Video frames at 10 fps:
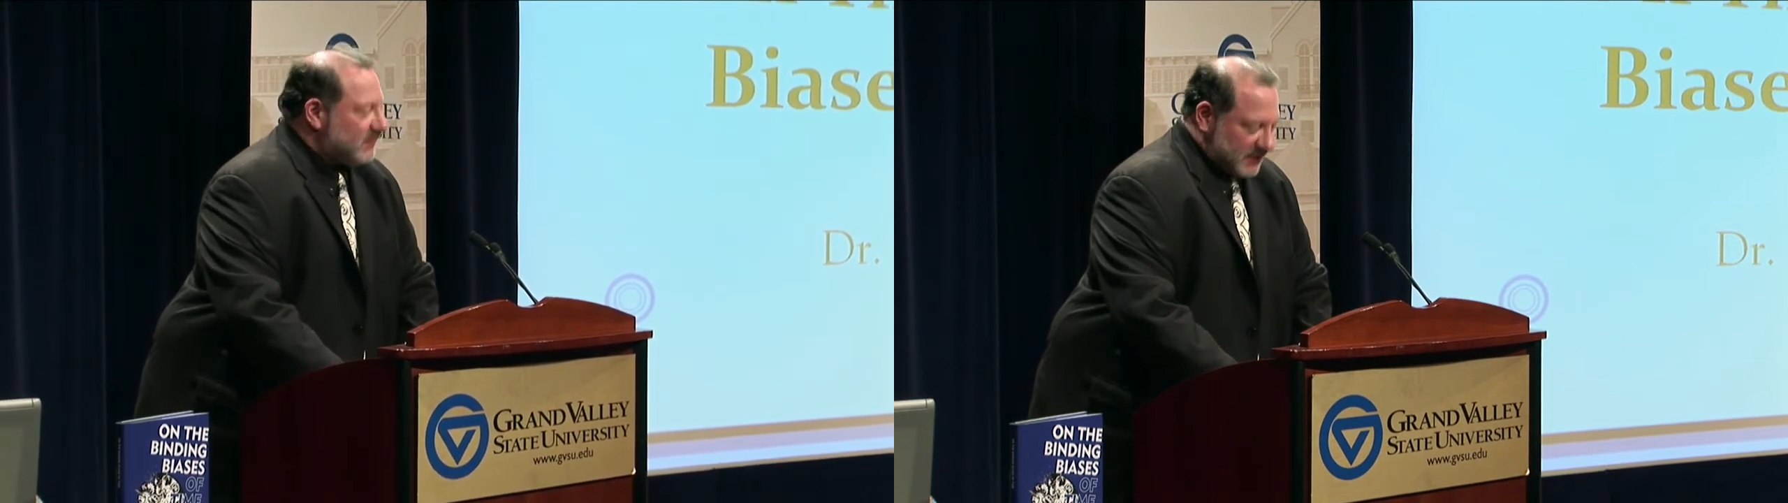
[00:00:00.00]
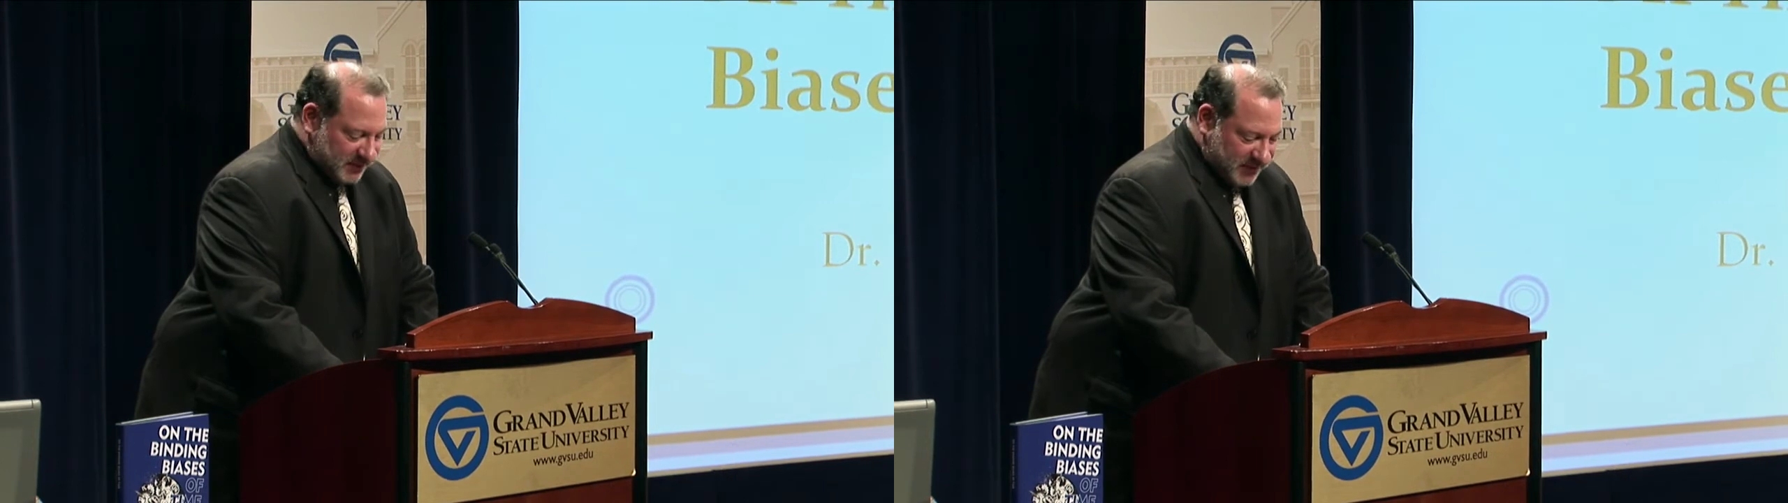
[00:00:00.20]

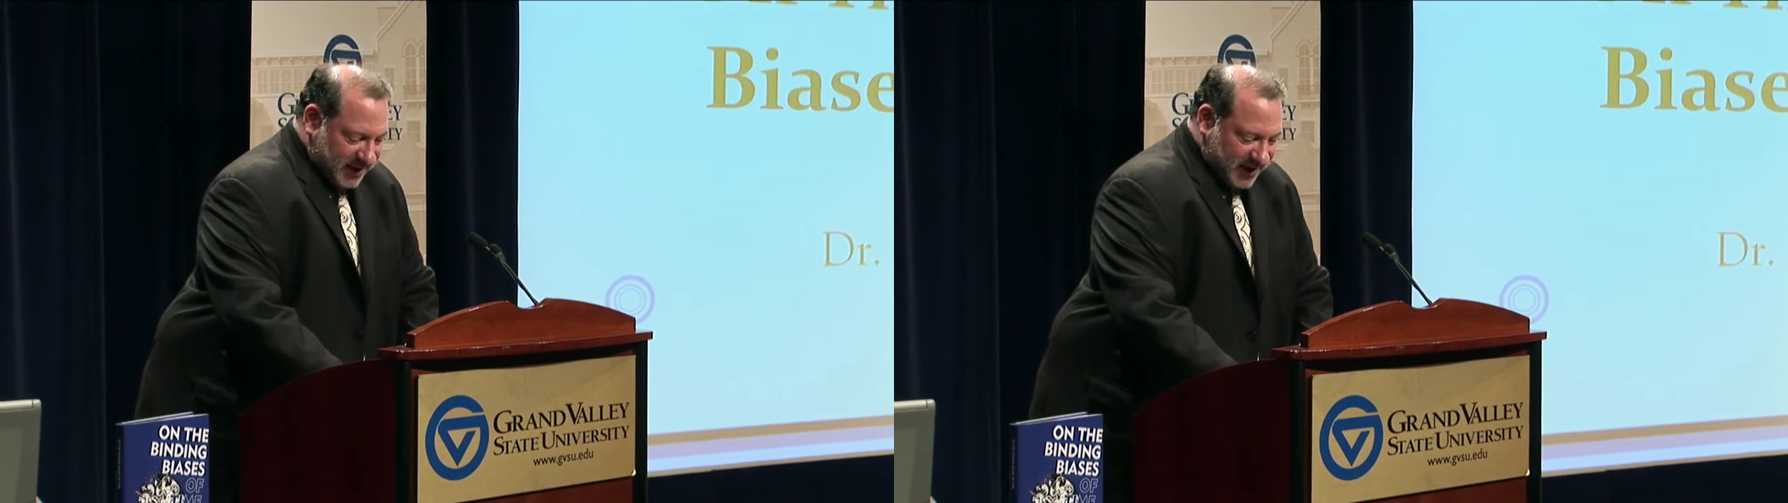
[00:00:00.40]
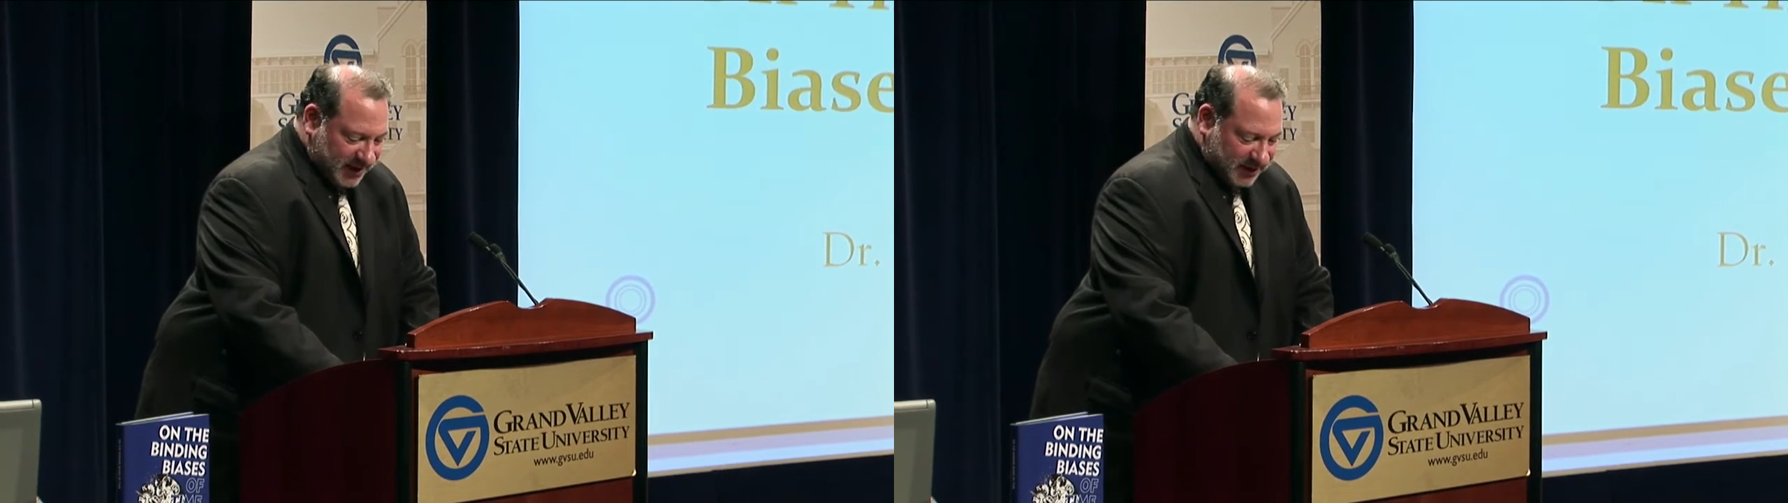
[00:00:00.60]
with a
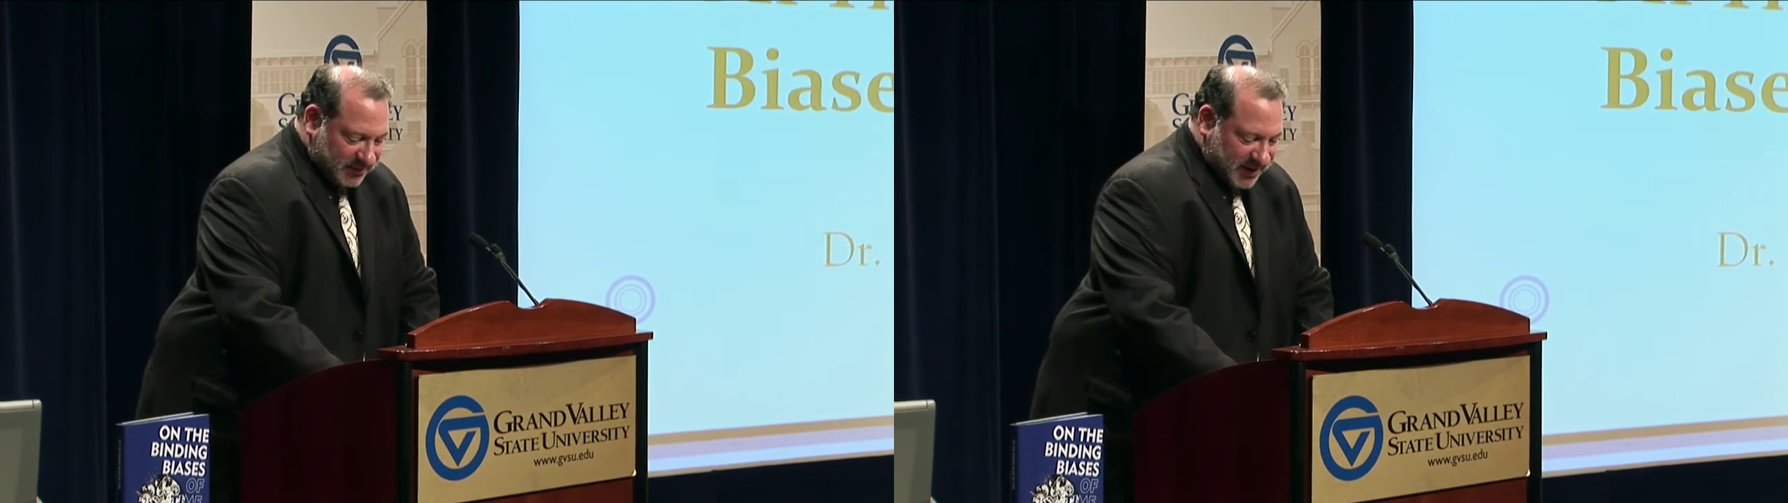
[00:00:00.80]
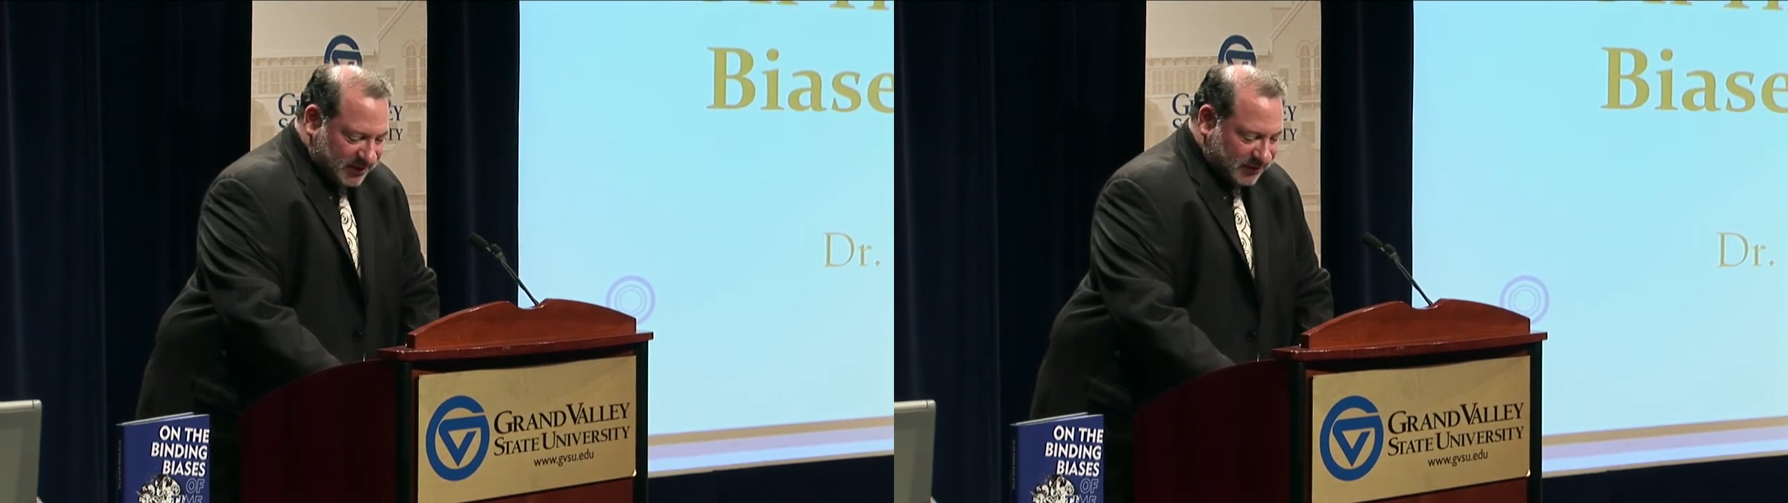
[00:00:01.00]
bang
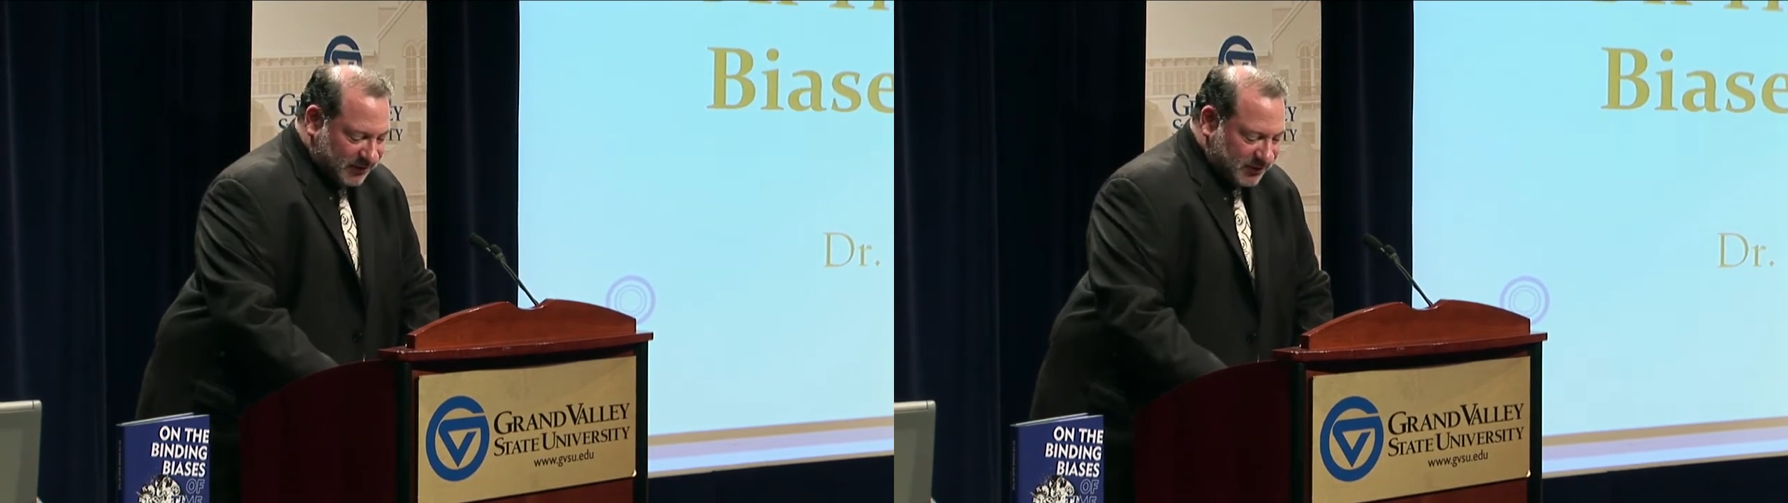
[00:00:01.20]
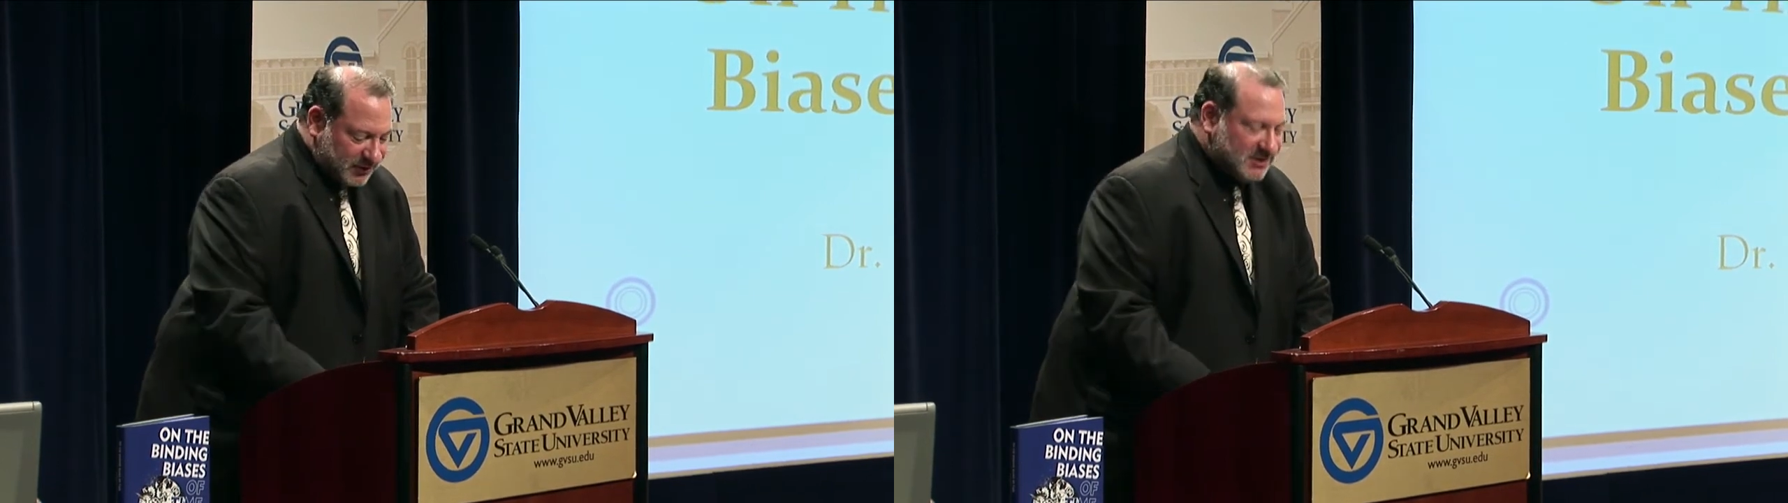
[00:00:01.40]
about
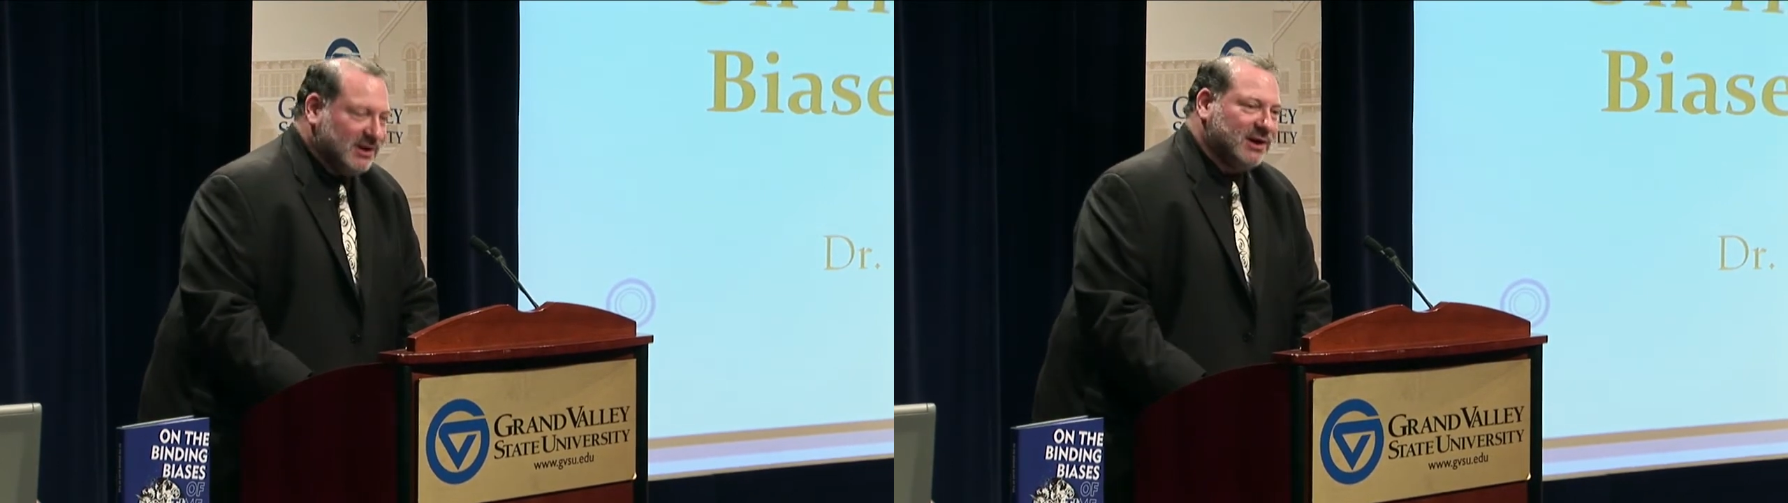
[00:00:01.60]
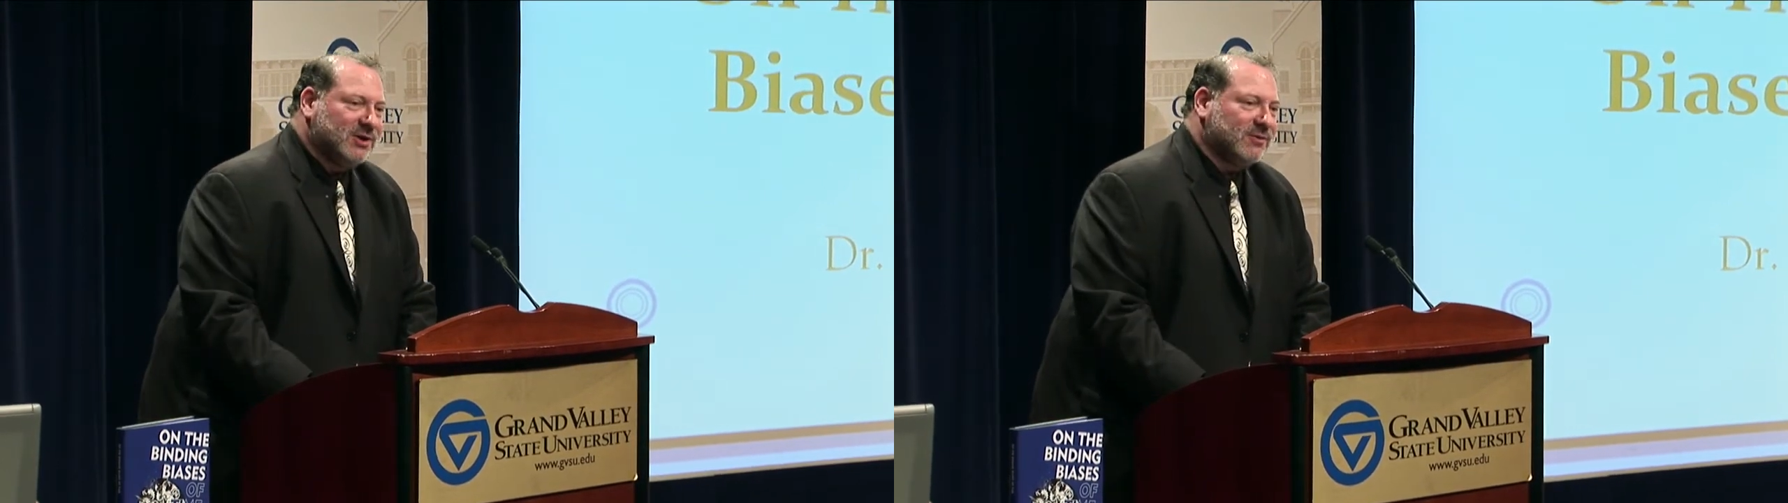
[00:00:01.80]
13 or